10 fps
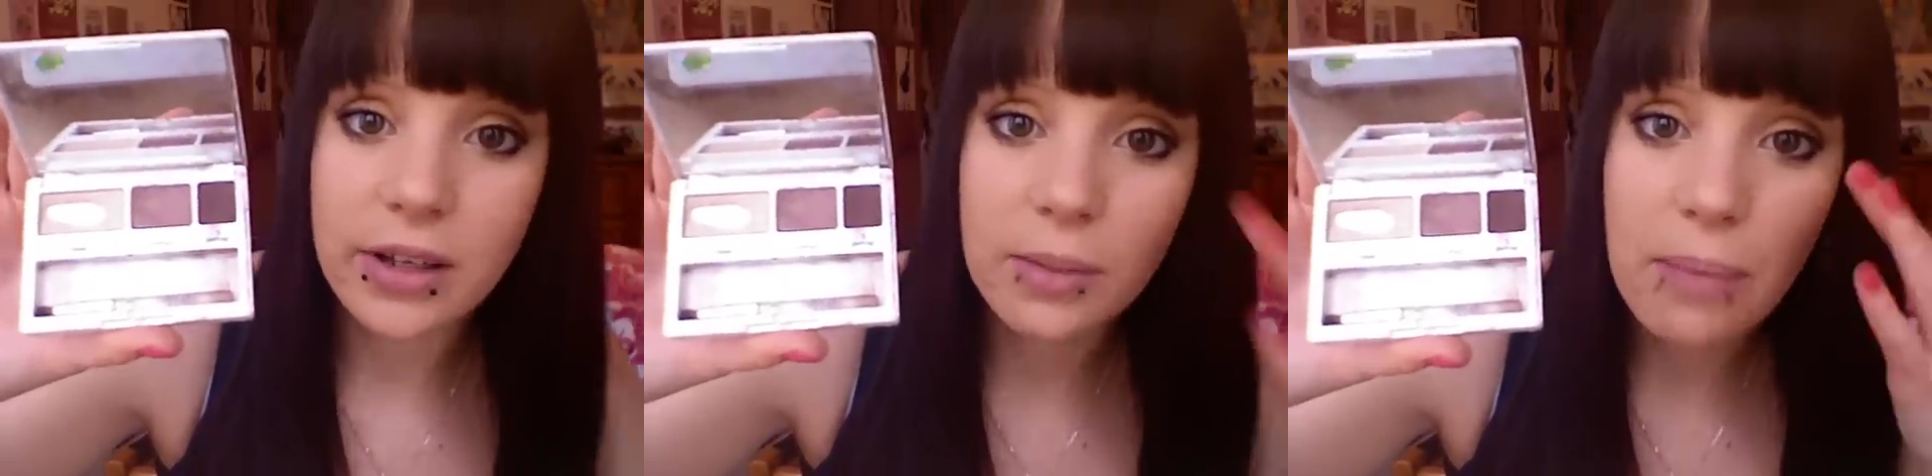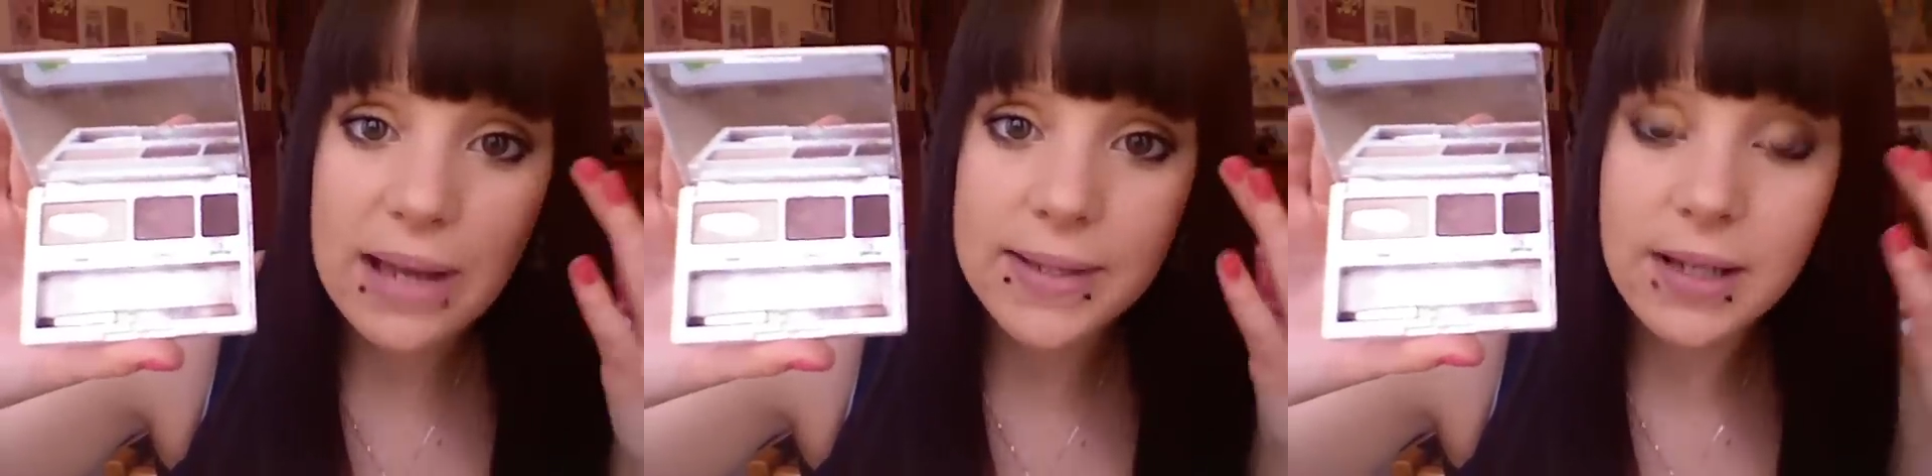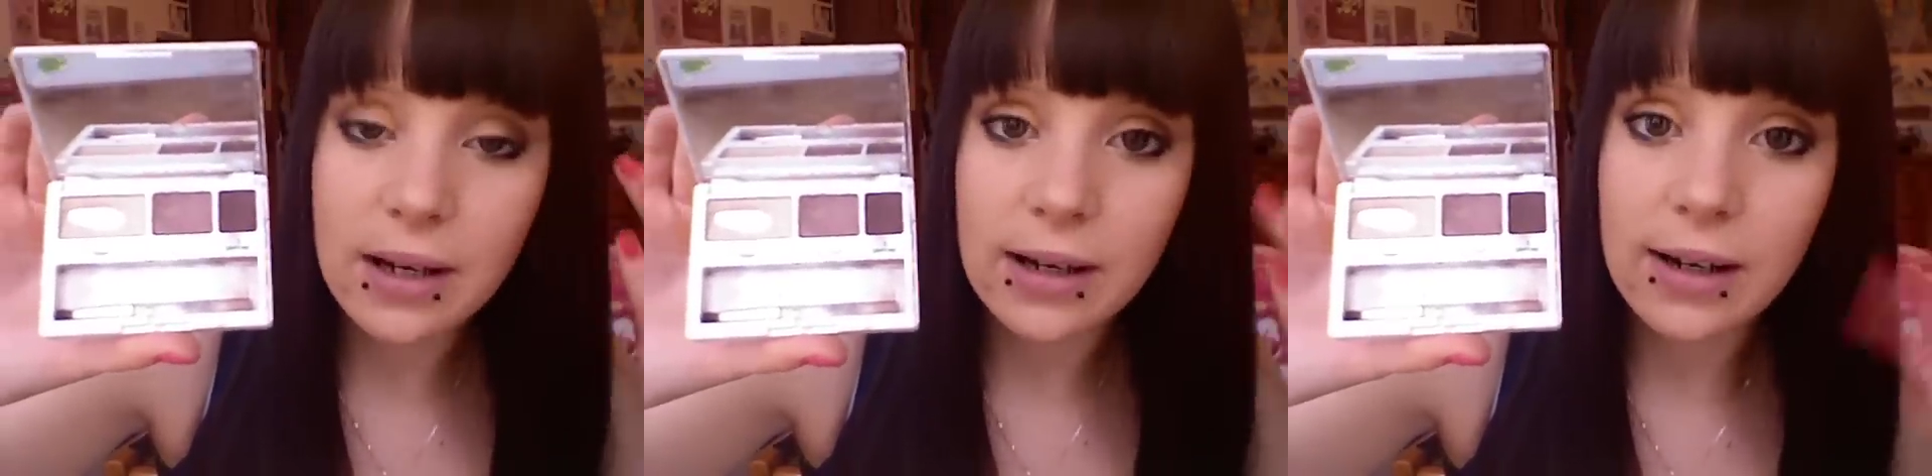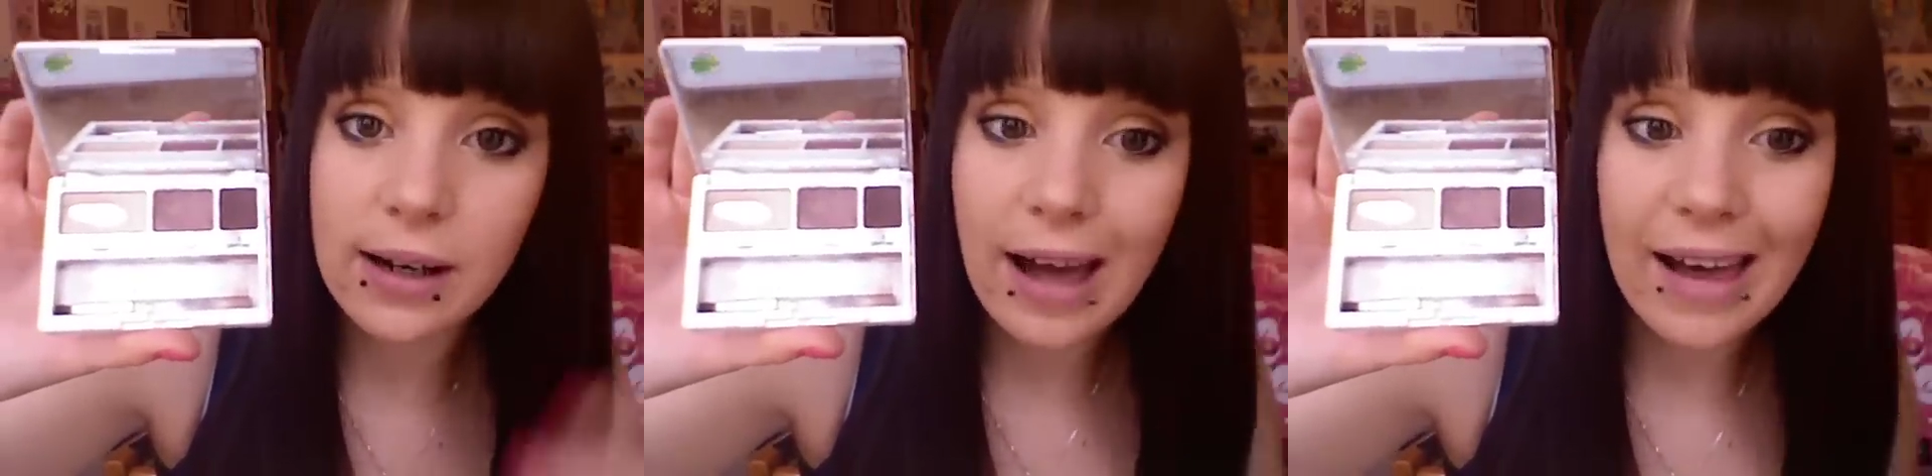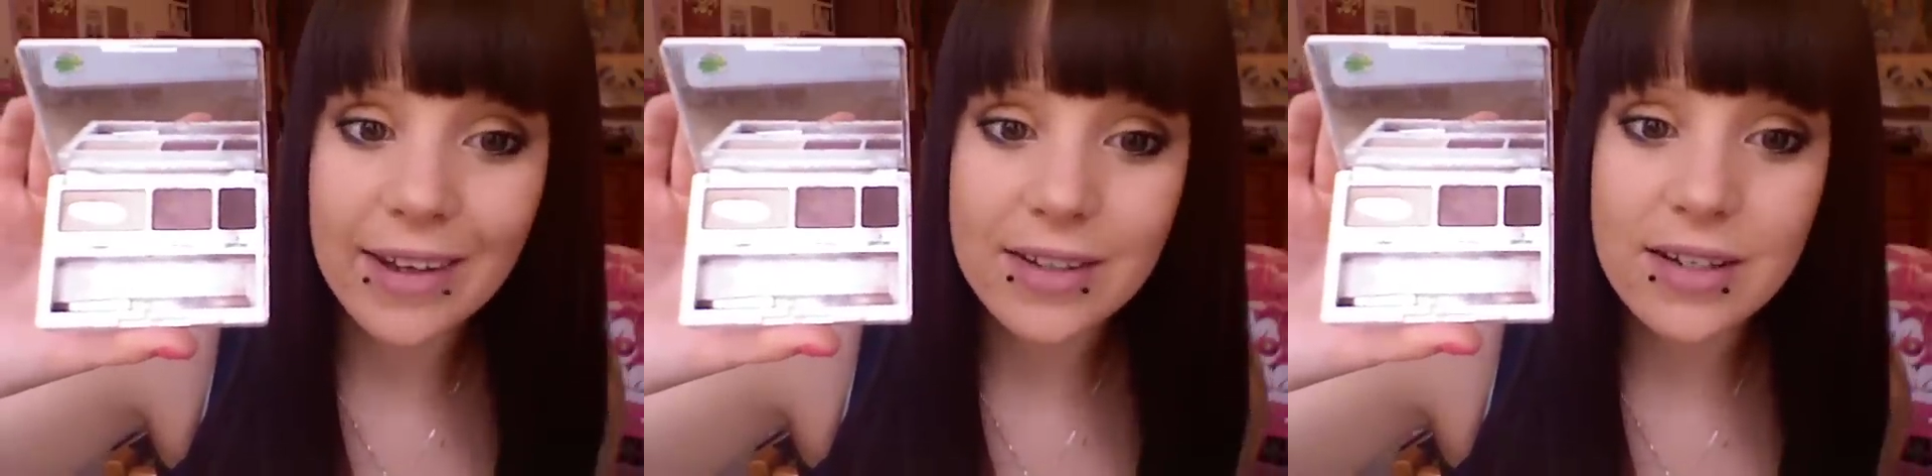the base colour
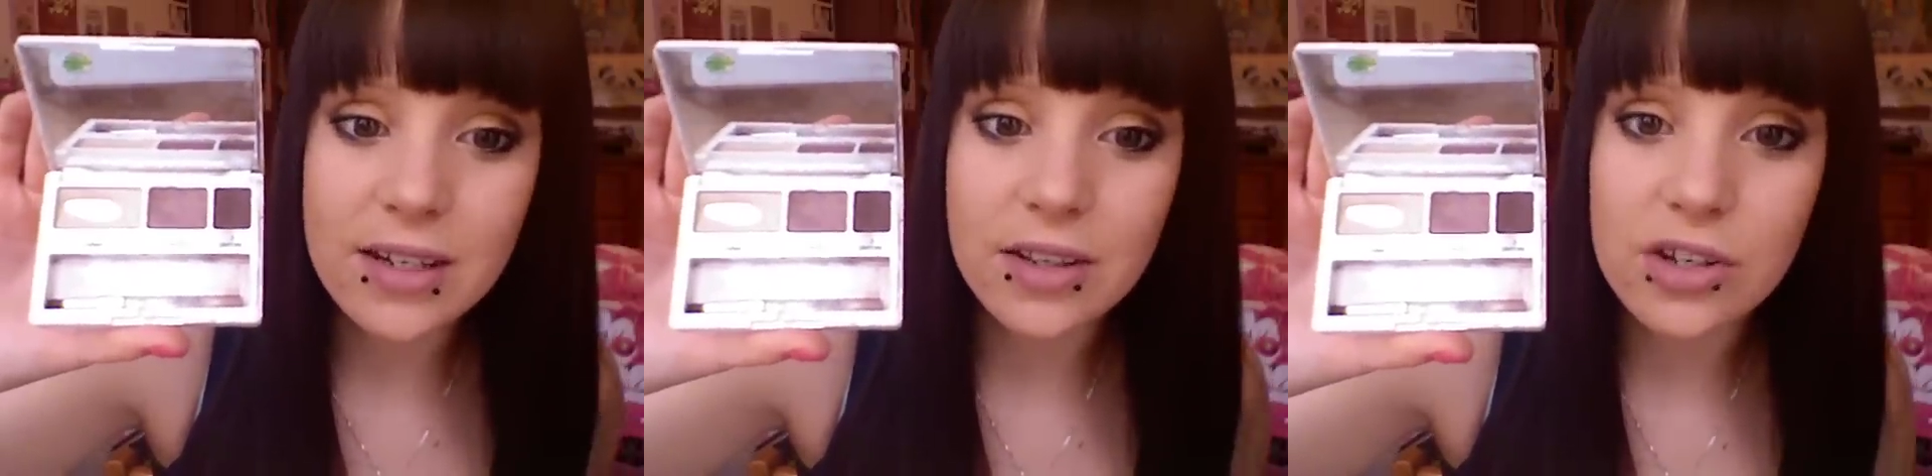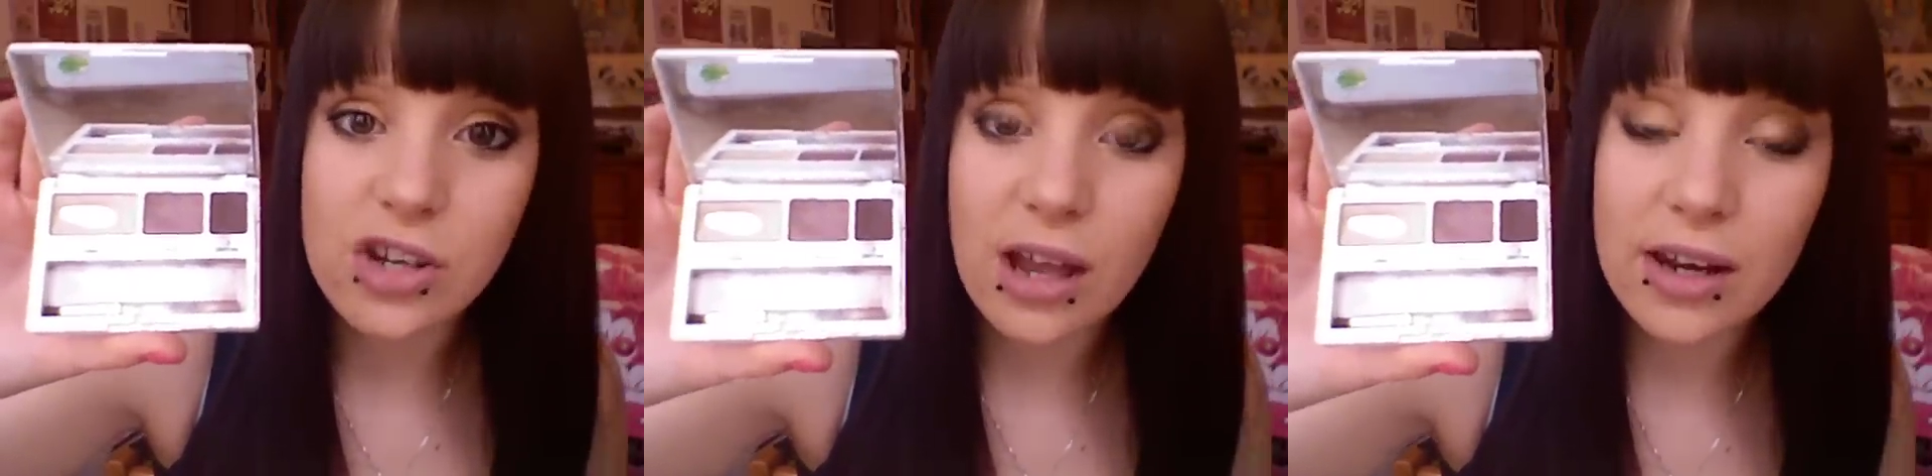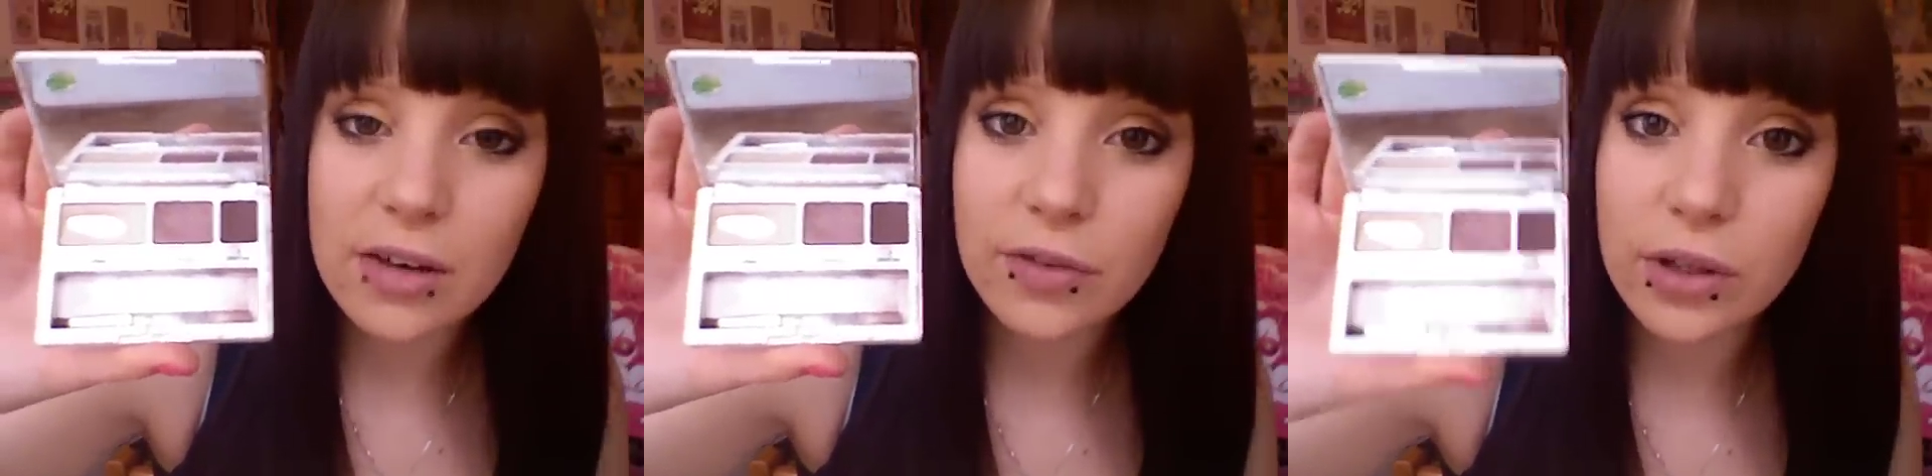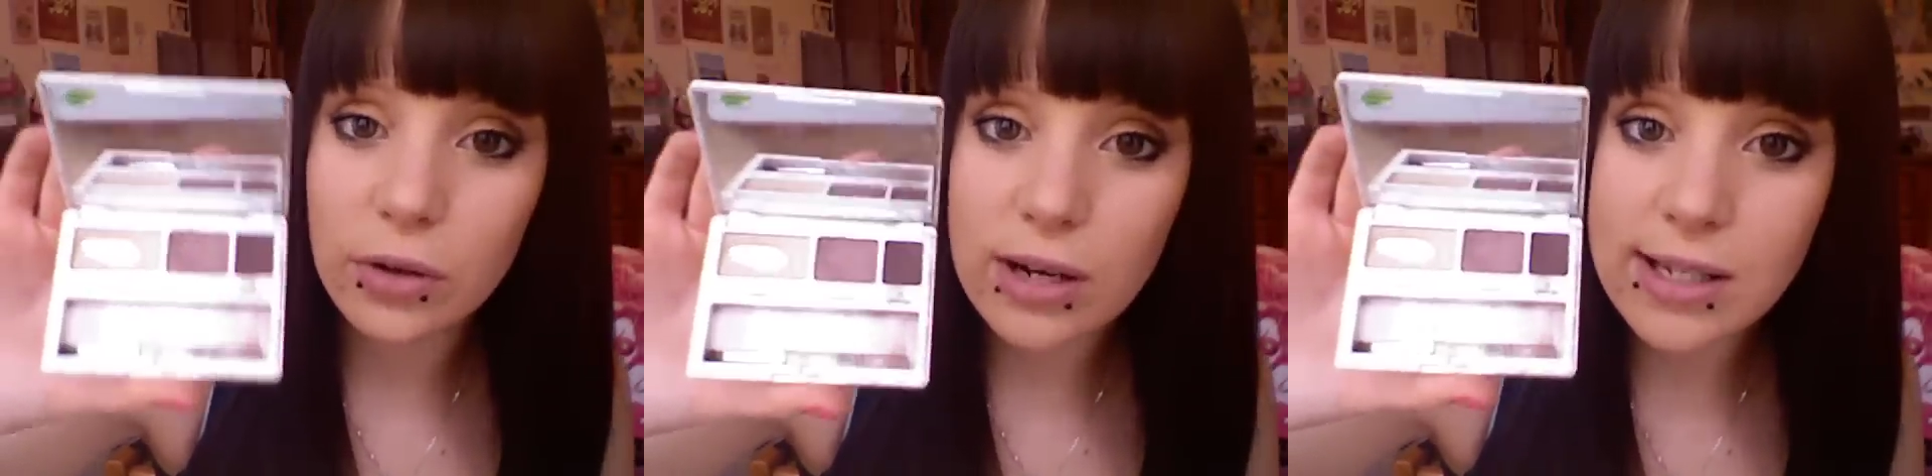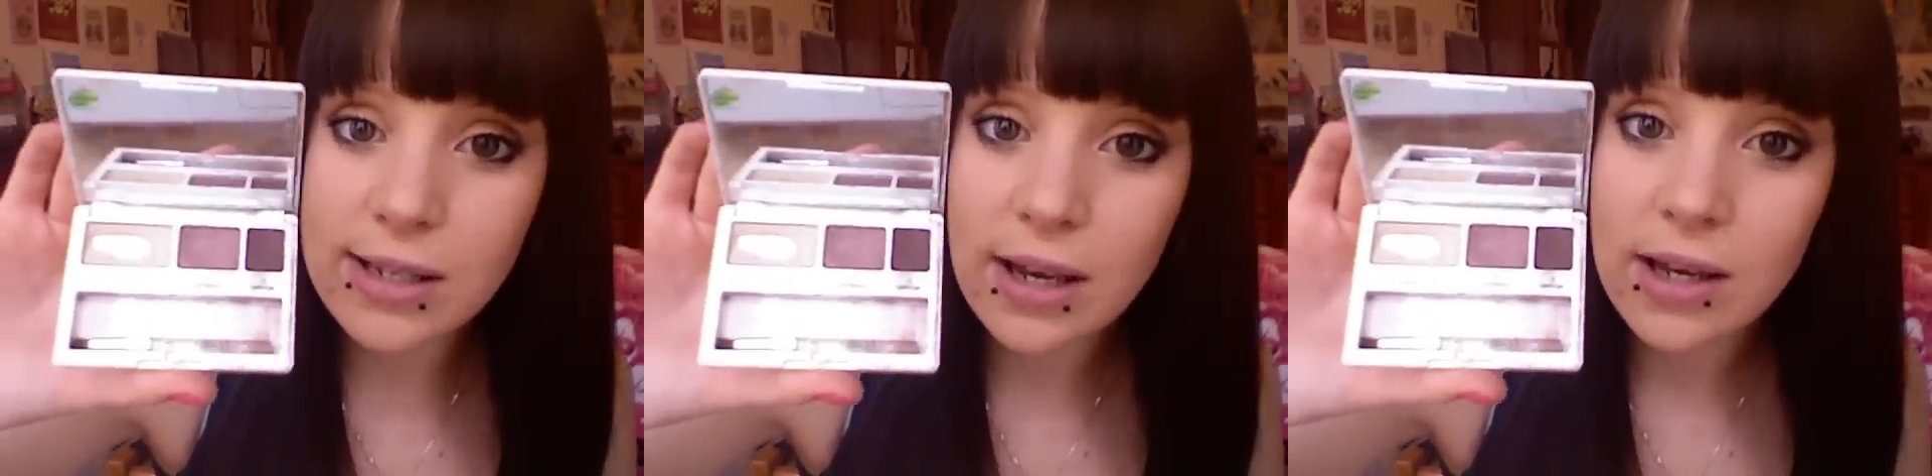and the shader for the
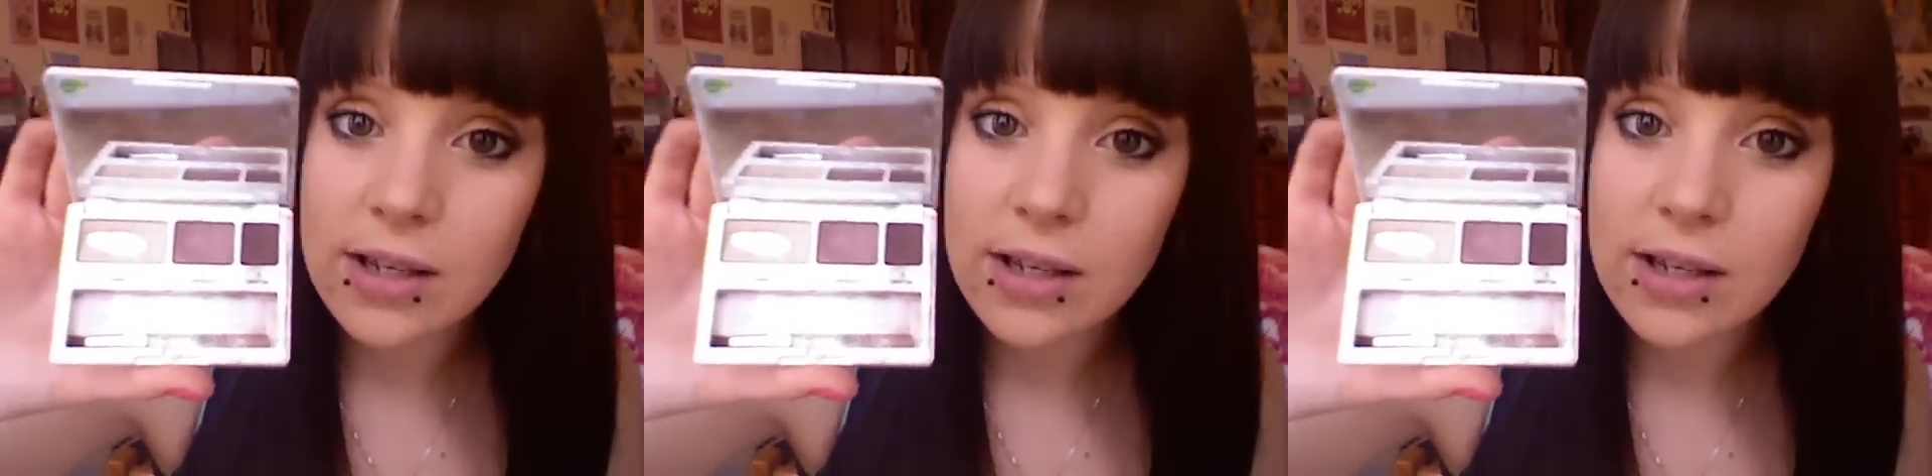crease,